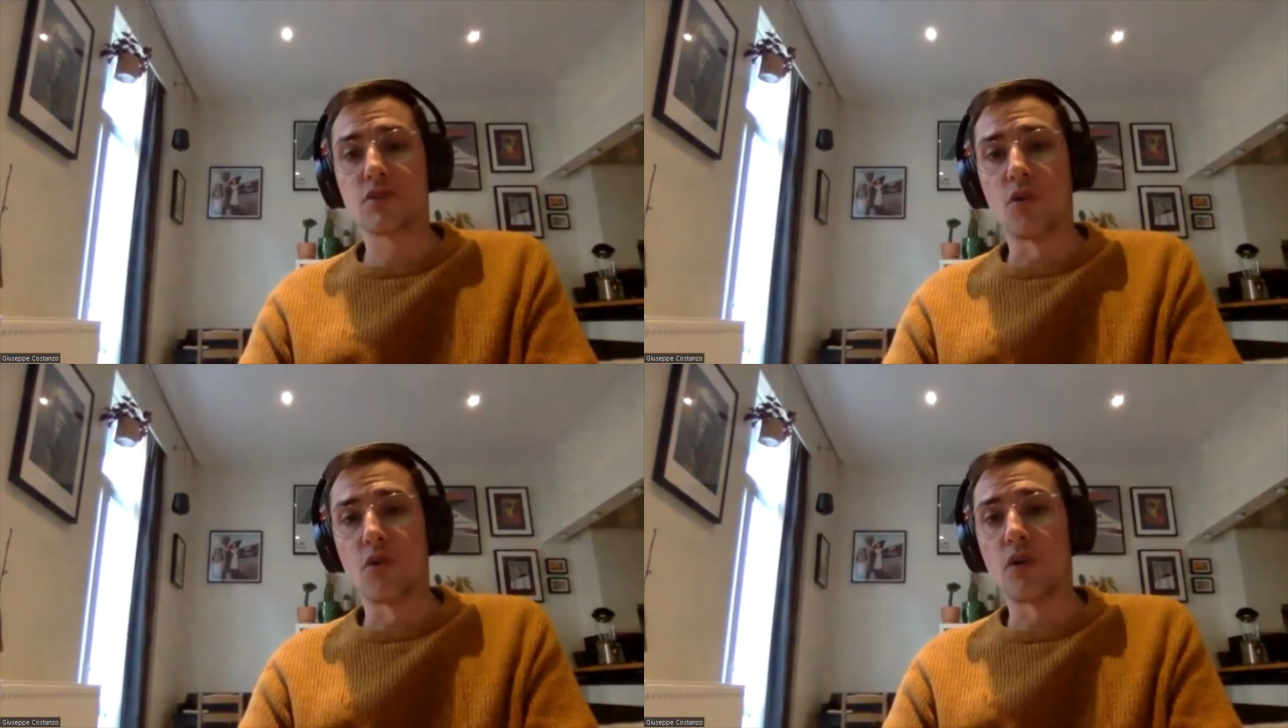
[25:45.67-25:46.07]

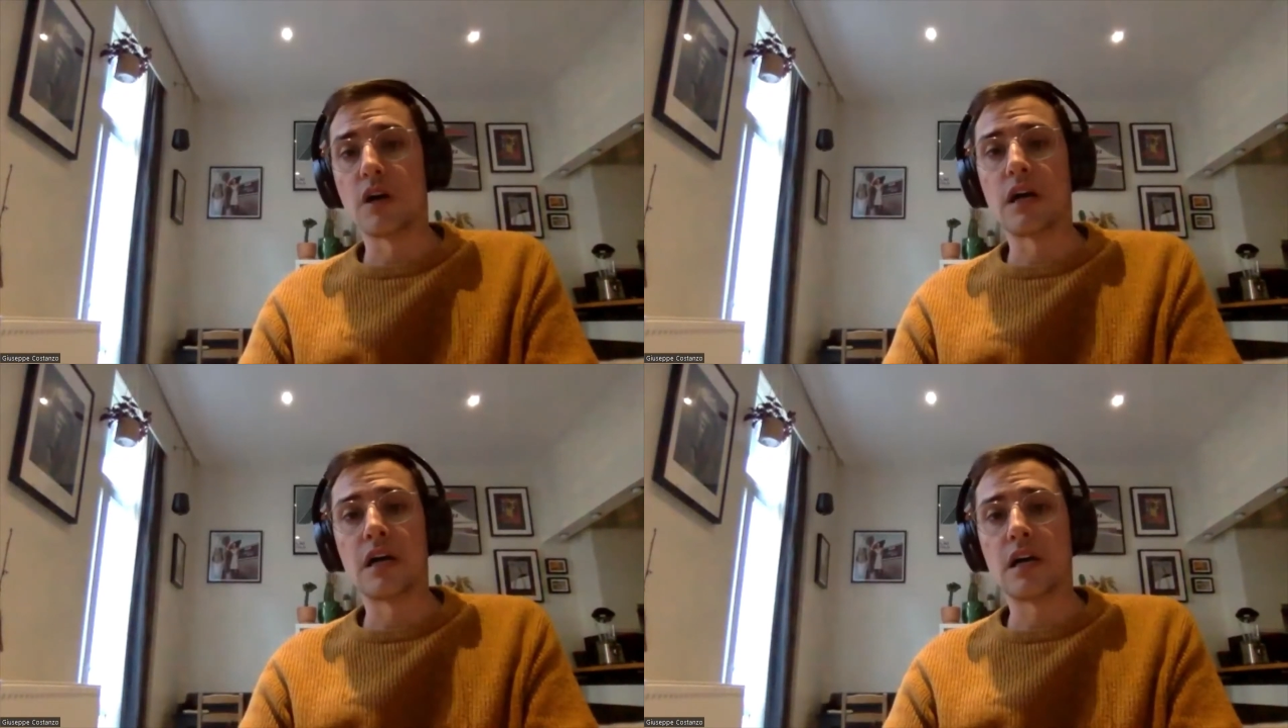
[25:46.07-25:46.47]
or
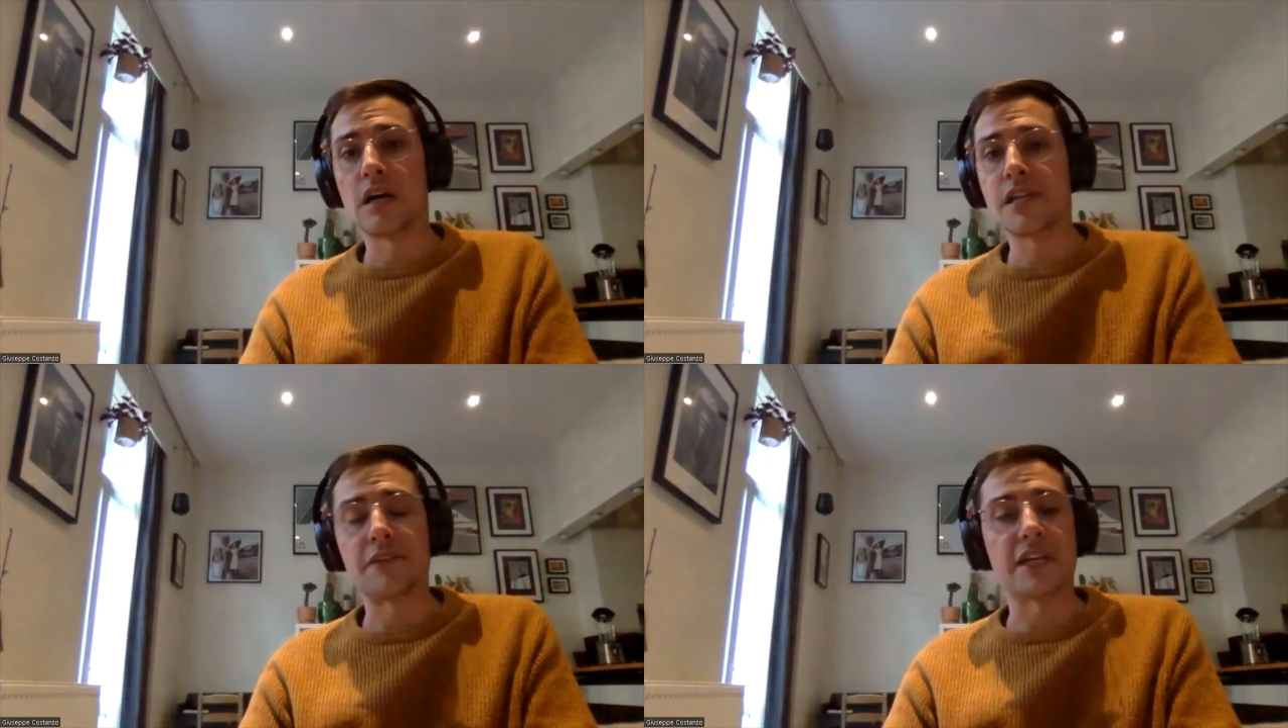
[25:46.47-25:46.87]

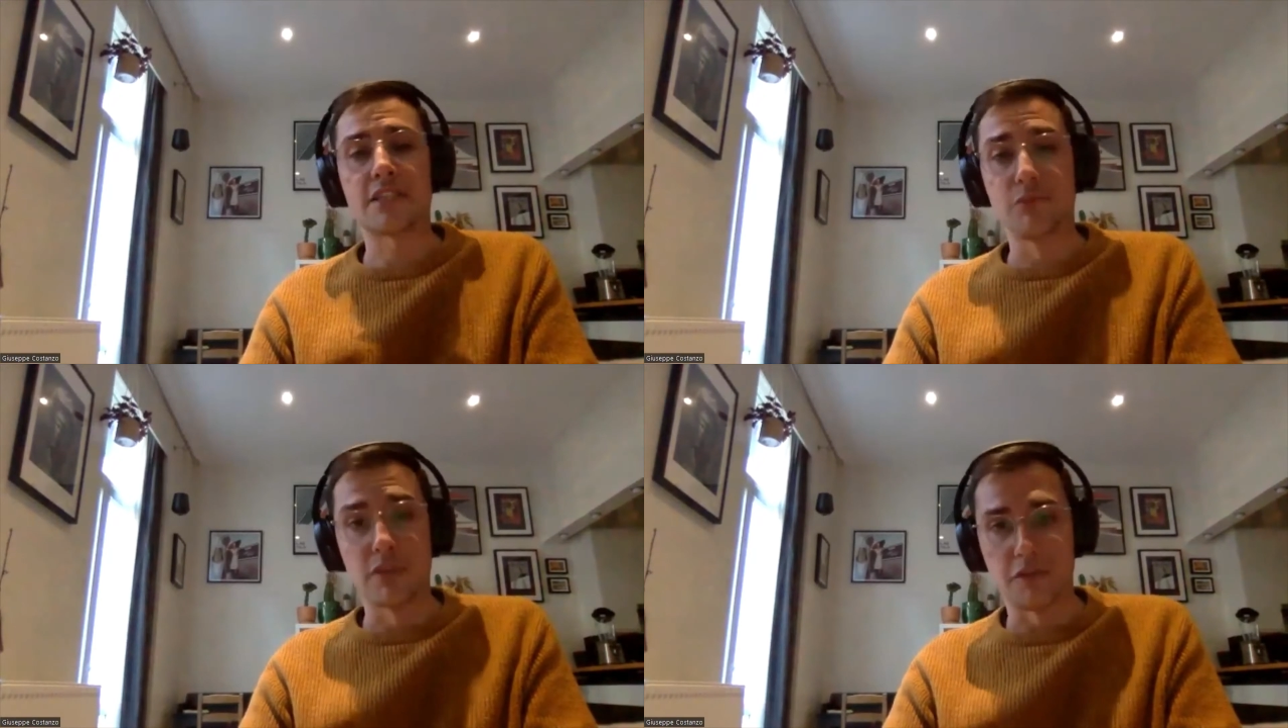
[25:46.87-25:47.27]

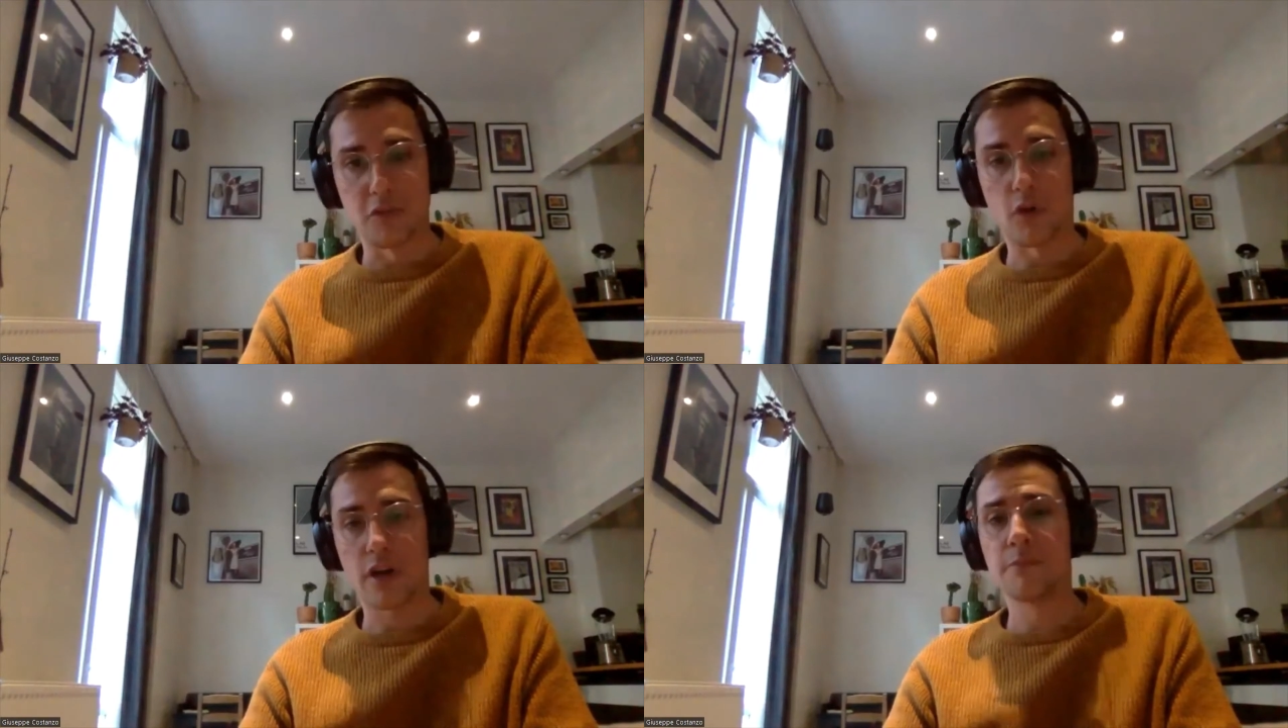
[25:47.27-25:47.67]
directive
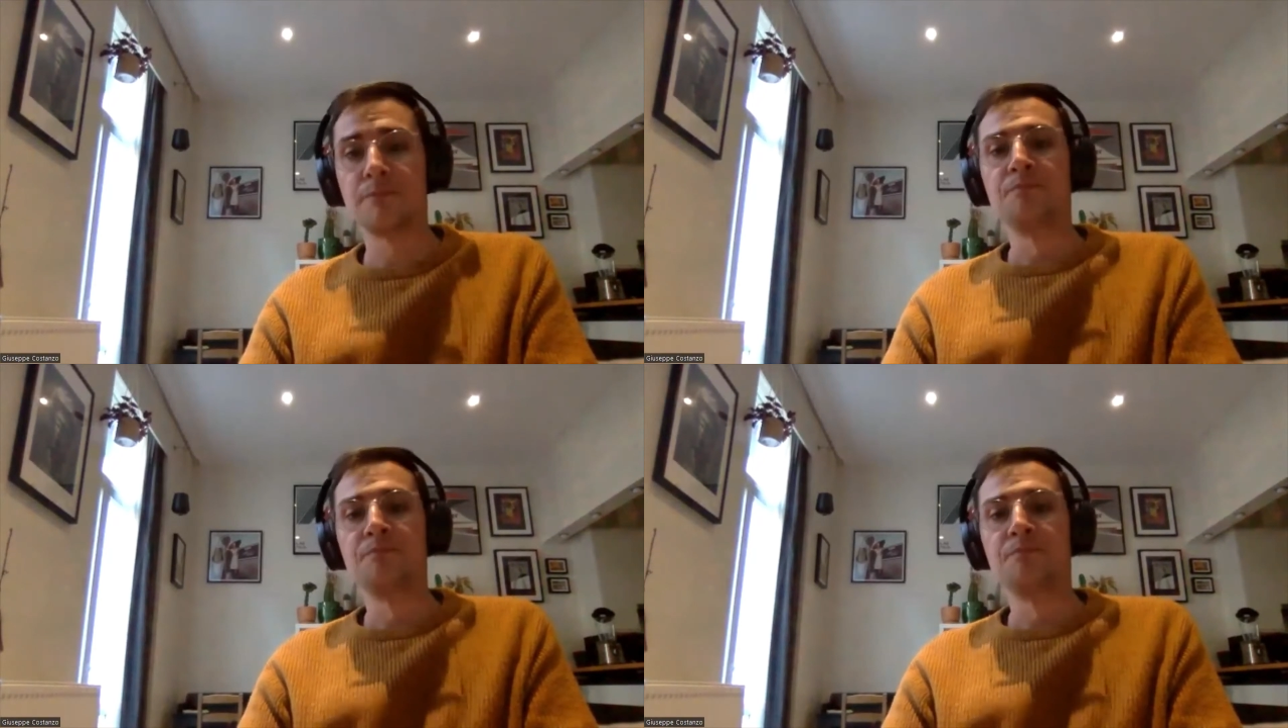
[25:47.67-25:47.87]
before.